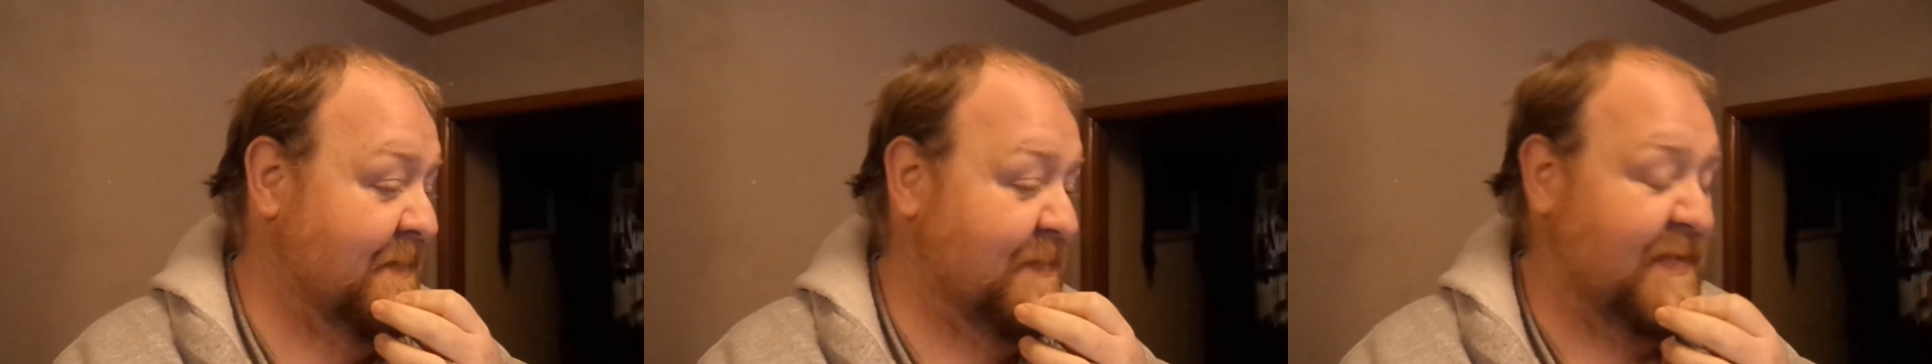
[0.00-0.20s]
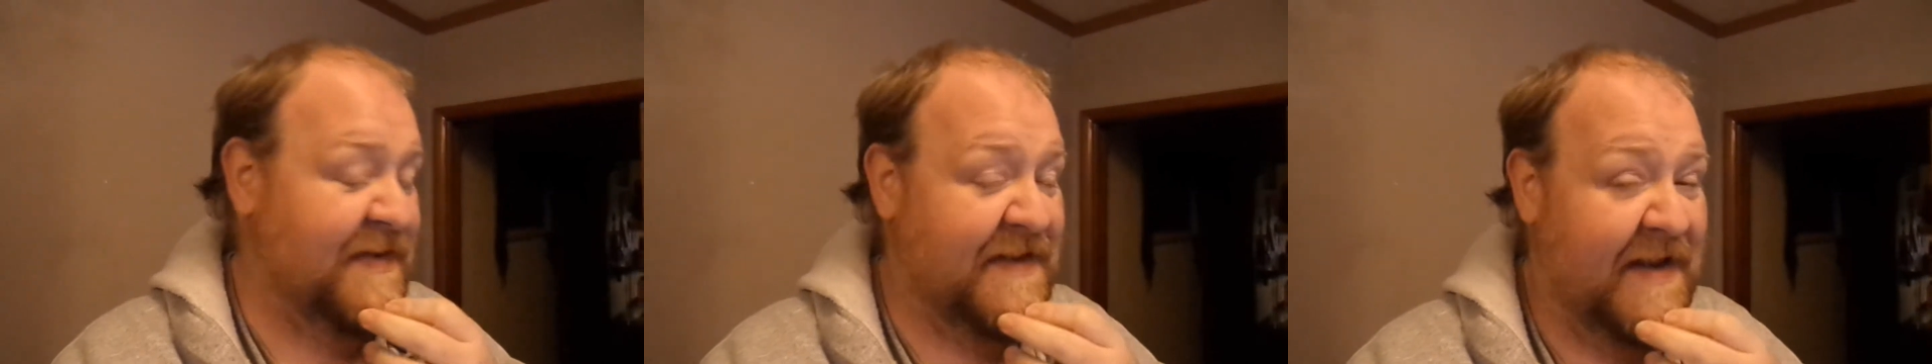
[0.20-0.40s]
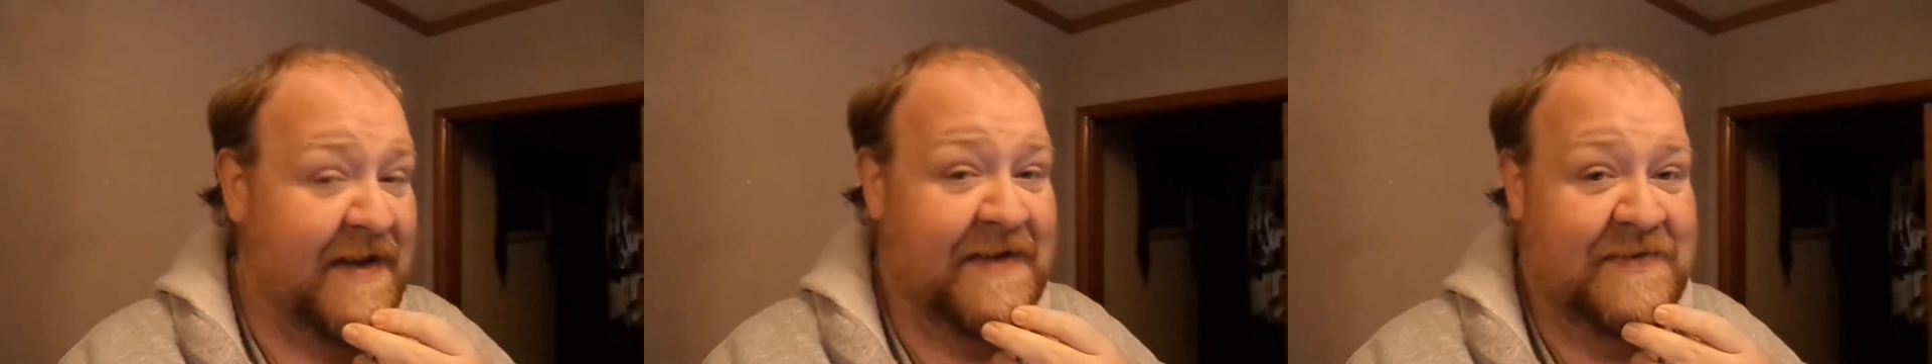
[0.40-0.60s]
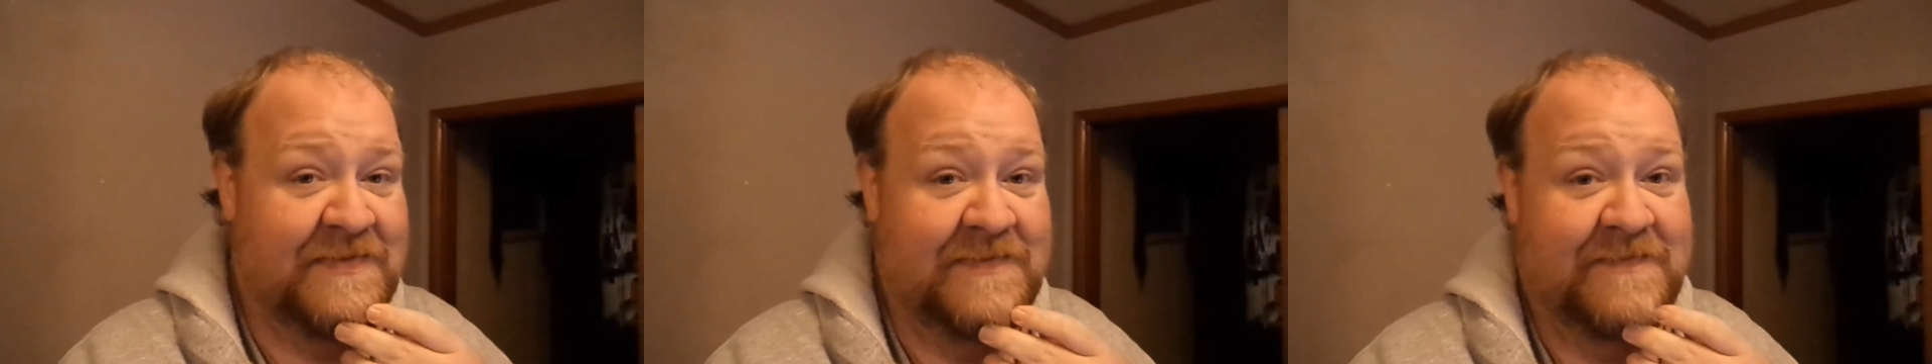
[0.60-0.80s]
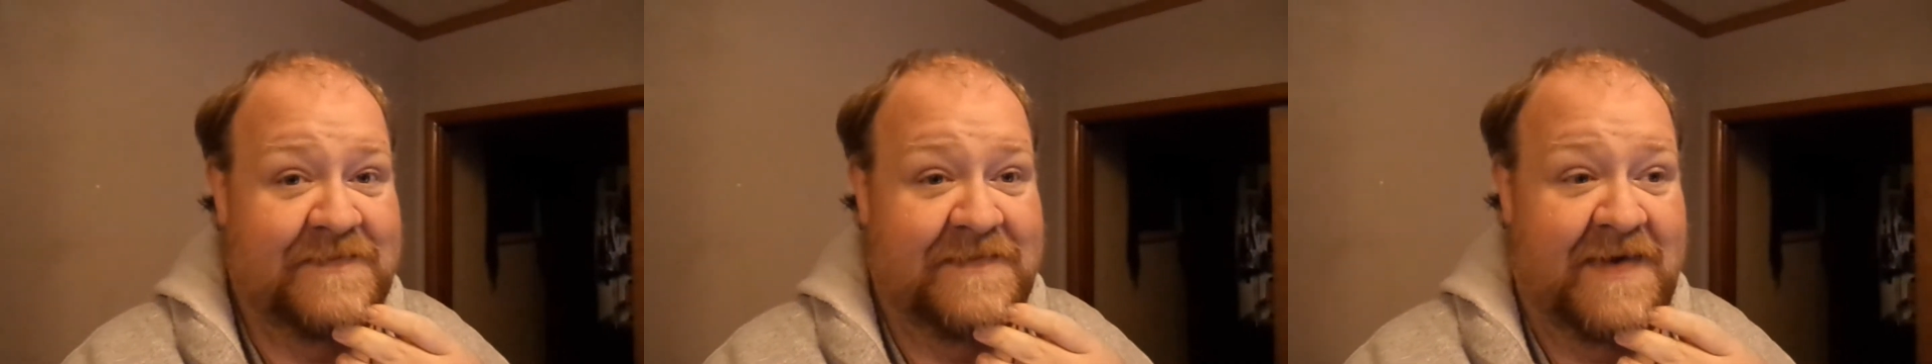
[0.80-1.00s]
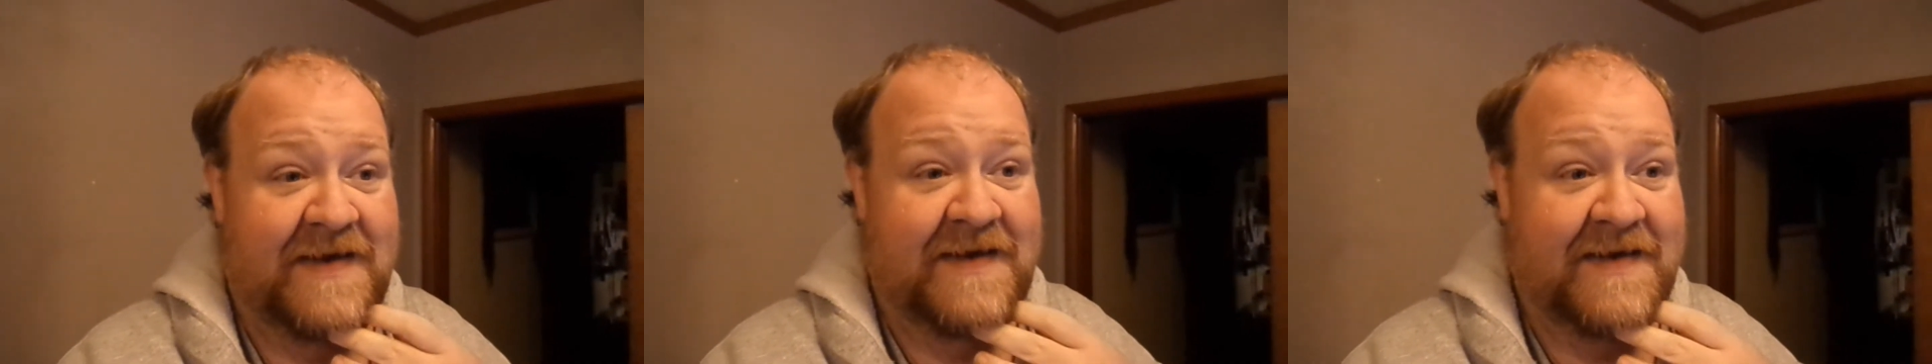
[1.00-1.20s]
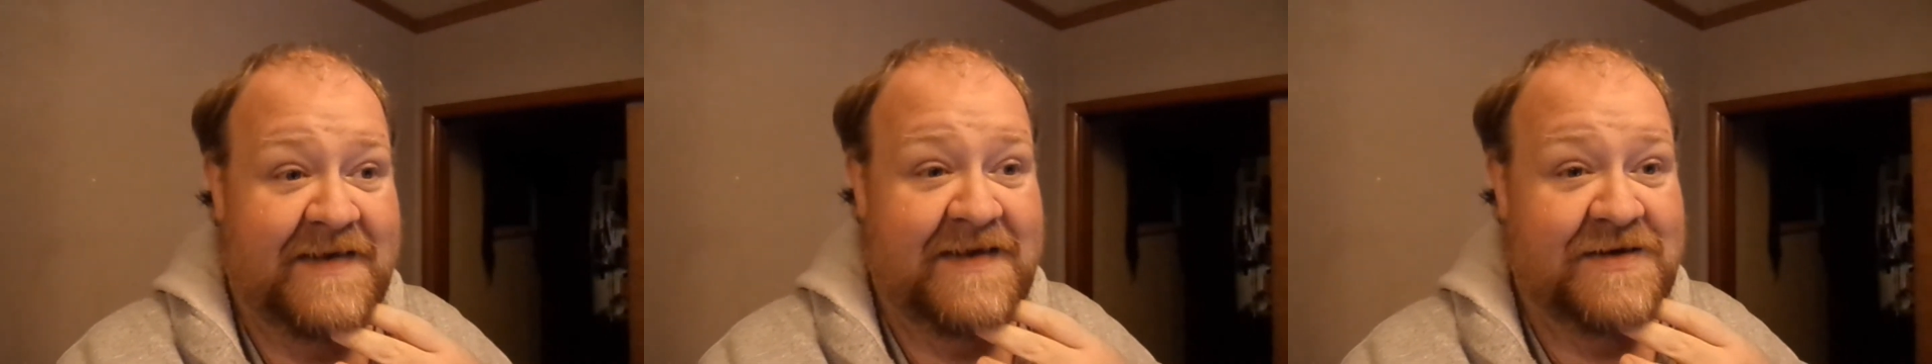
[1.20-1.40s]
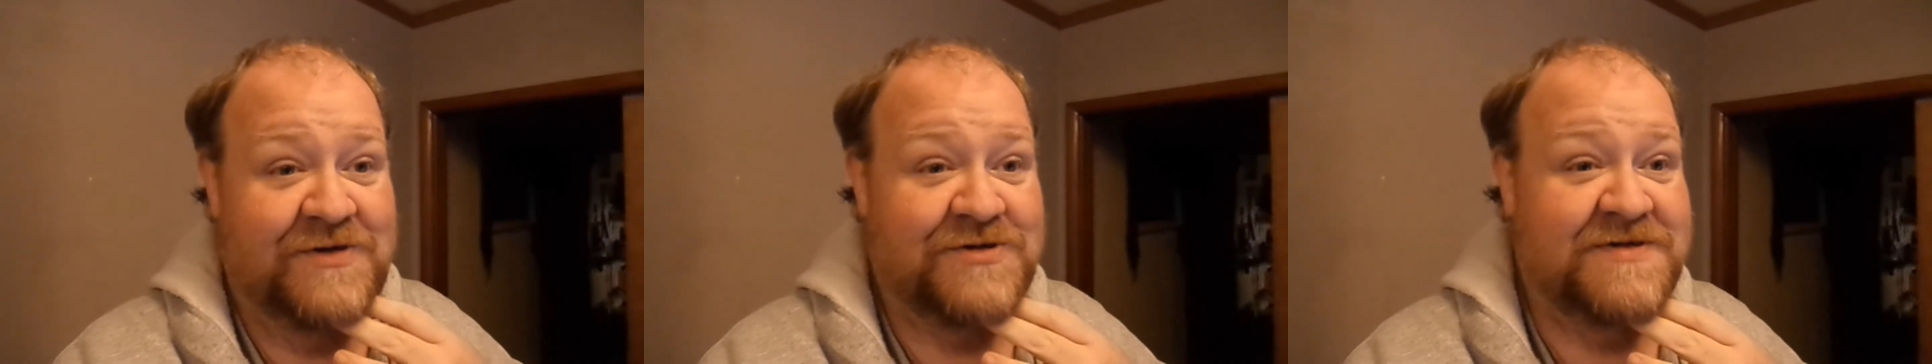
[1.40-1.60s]
But yeah, uh,
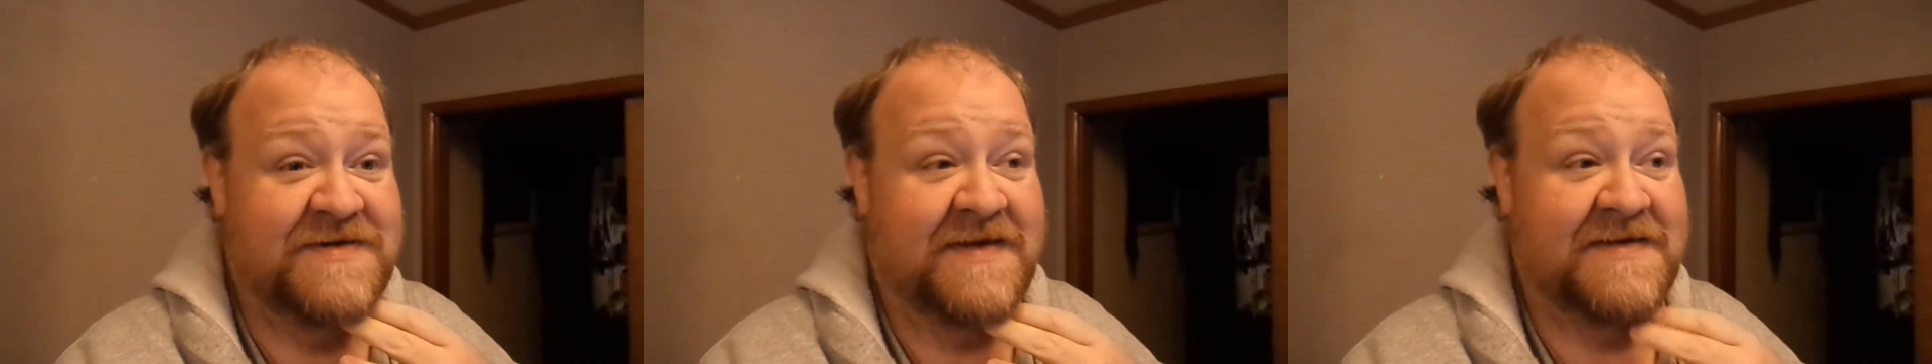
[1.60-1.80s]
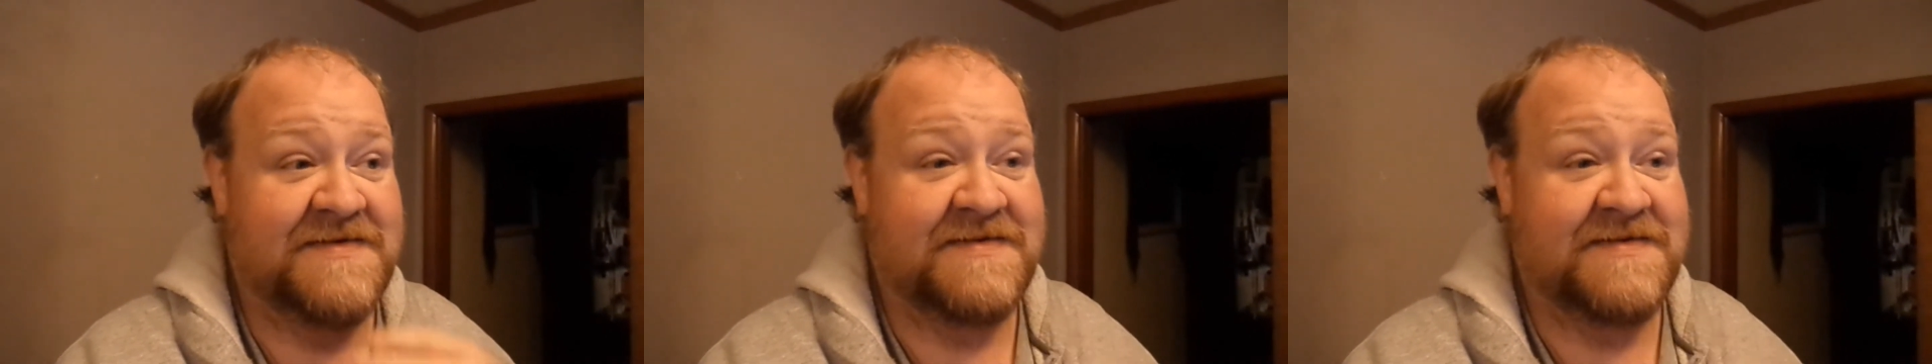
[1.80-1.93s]
interesting